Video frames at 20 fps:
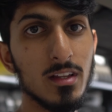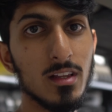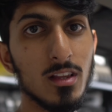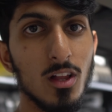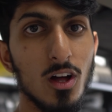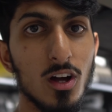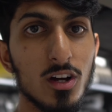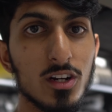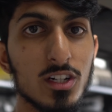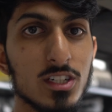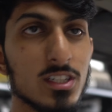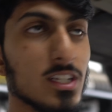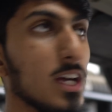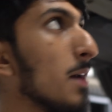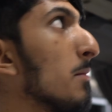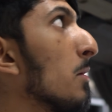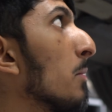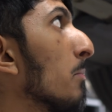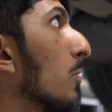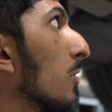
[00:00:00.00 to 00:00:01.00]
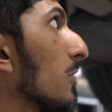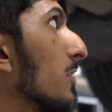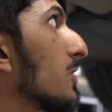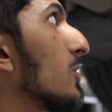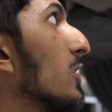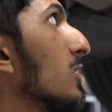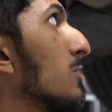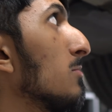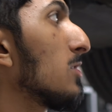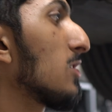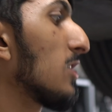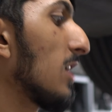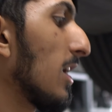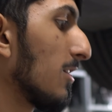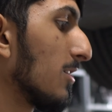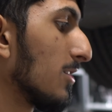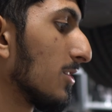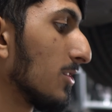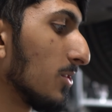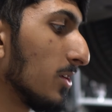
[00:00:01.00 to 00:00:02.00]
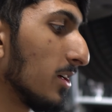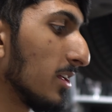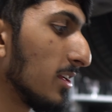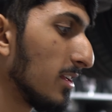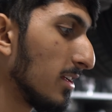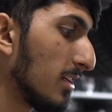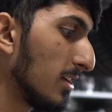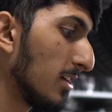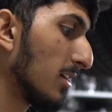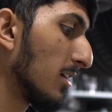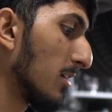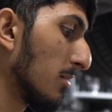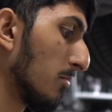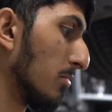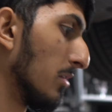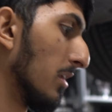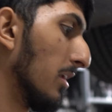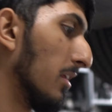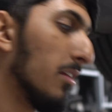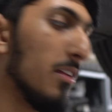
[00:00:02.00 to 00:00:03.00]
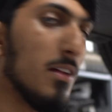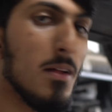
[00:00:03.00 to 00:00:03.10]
longer time to pull the transmission out and do it, but